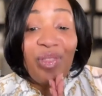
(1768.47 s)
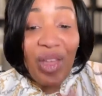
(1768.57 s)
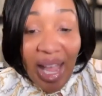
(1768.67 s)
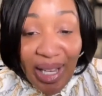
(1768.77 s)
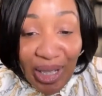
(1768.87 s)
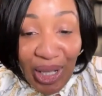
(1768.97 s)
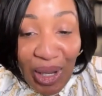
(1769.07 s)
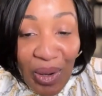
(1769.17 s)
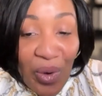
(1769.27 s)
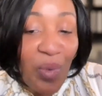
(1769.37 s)
thank
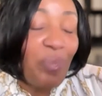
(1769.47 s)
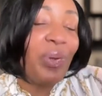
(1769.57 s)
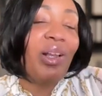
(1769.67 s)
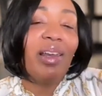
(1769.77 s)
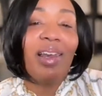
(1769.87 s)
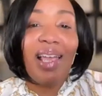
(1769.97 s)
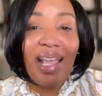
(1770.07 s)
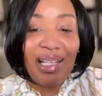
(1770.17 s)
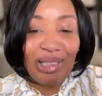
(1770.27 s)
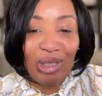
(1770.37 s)
you.
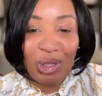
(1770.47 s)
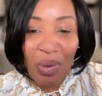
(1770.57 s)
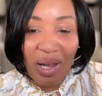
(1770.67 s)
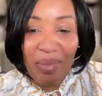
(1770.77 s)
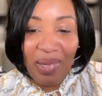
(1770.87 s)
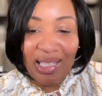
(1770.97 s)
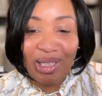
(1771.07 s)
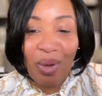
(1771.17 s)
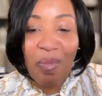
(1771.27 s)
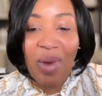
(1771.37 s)
please join me
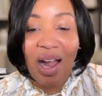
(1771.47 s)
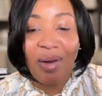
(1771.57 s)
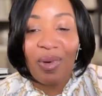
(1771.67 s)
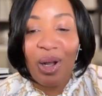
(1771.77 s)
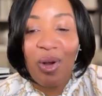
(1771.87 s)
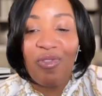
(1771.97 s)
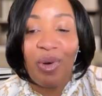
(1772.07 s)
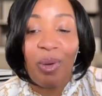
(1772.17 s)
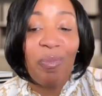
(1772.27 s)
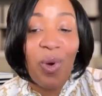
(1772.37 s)
tomorrow
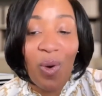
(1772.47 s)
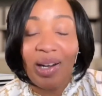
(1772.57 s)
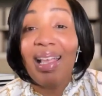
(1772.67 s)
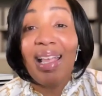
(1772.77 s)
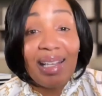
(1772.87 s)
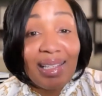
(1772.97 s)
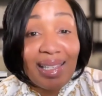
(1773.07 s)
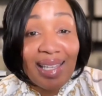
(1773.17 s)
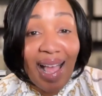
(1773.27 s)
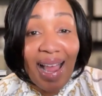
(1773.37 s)
for more
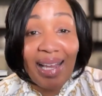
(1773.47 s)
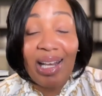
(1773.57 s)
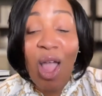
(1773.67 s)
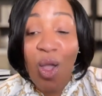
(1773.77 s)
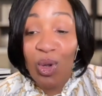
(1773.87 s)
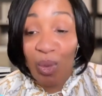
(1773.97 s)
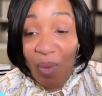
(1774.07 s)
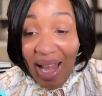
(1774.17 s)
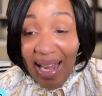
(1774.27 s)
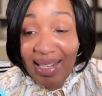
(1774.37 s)
insight,
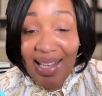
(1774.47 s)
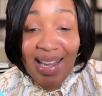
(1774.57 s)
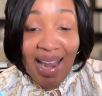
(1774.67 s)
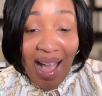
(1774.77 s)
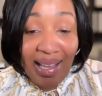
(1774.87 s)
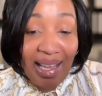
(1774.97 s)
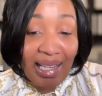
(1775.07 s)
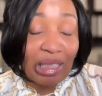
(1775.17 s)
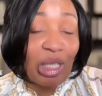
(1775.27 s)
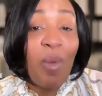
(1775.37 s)
great
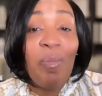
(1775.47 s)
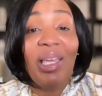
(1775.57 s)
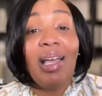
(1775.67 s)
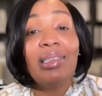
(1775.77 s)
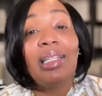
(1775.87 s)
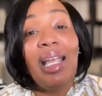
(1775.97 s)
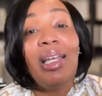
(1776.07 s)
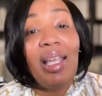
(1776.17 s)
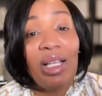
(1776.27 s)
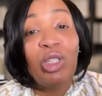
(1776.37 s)
nuggets, because it
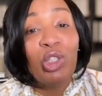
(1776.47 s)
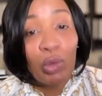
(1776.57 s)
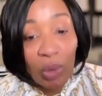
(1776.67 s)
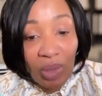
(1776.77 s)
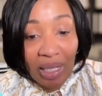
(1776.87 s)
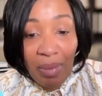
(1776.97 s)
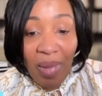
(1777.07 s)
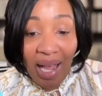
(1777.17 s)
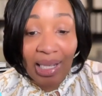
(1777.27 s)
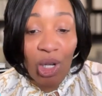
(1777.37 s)
is truly
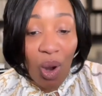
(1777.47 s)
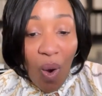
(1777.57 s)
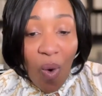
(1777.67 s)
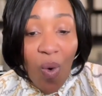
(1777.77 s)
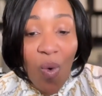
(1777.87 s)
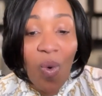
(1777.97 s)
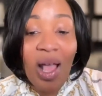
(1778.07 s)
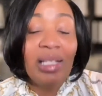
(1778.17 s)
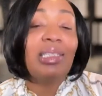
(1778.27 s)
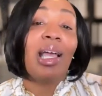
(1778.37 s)
my goal
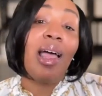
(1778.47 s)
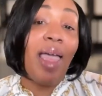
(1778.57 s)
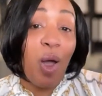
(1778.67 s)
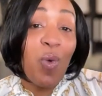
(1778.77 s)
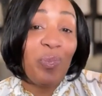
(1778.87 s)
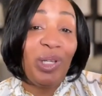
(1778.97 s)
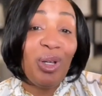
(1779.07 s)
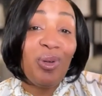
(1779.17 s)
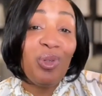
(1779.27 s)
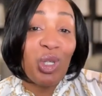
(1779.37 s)
to help
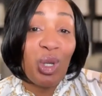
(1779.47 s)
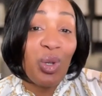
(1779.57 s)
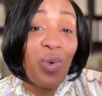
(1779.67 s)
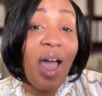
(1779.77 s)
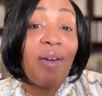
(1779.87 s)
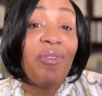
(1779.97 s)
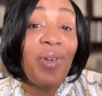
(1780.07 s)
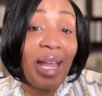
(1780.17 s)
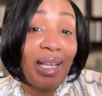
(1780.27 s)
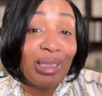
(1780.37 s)
you to
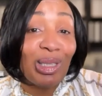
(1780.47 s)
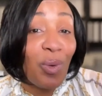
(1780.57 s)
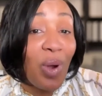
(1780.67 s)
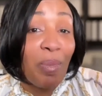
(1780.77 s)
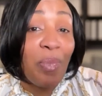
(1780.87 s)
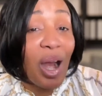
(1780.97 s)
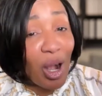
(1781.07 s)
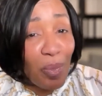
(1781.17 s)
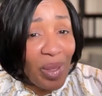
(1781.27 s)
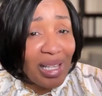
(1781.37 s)
advance on
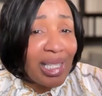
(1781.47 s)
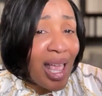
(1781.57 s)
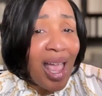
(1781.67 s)
purpose,